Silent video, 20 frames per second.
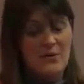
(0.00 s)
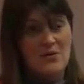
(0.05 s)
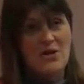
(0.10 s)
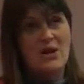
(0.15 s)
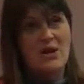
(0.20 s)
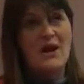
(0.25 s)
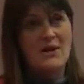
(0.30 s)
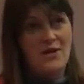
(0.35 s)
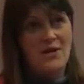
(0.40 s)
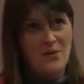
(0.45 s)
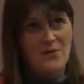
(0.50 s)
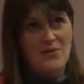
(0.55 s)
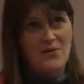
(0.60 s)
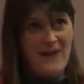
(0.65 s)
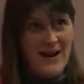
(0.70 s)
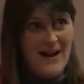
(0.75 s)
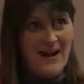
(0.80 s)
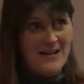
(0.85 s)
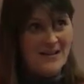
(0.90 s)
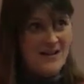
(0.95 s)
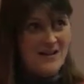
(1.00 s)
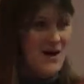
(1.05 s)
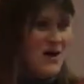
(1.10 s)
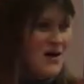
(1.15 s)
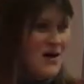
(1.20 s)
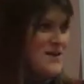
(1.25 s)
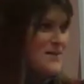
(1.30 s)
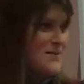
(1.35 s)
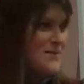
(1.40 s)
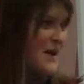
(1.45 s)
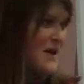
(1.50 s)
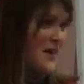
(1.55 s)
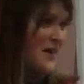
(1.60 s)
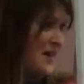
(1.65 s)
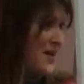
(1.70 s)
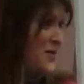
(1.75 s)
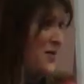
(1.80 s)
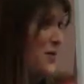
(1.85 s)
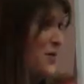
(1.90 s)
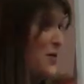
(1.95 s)
which I call fact cards, but I
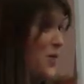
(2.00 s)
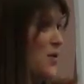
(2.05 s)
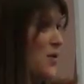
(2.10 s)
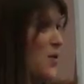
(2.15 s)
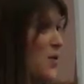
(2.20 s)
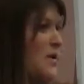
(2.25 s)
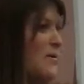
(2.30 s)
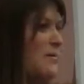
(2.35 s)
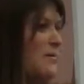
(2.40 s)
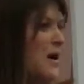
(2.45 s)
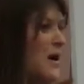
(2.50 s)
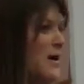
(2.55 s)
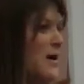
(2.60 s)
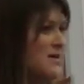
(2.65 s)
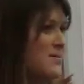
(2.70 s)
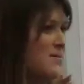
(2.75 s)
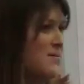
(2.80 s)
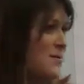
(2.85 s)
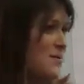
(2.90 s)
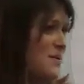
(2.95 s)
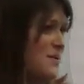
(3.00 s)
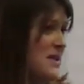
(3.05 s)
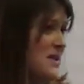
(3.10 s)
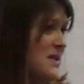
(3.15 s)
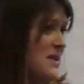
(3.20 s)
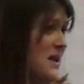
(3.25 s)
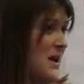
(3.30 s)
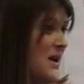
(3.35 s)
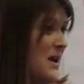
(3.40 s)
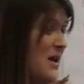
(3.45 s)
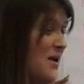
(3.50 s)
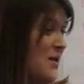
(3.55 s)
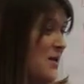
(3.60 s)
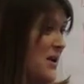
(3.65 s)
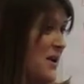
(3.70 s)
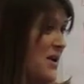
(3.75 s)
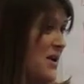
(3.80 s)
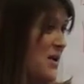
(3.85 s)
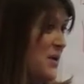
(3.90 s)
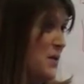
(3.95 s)
think you would call them passports
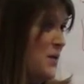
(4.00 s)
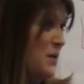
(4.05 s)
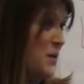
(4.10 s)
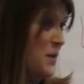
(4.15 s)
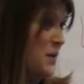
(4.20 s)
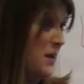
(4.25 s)
when you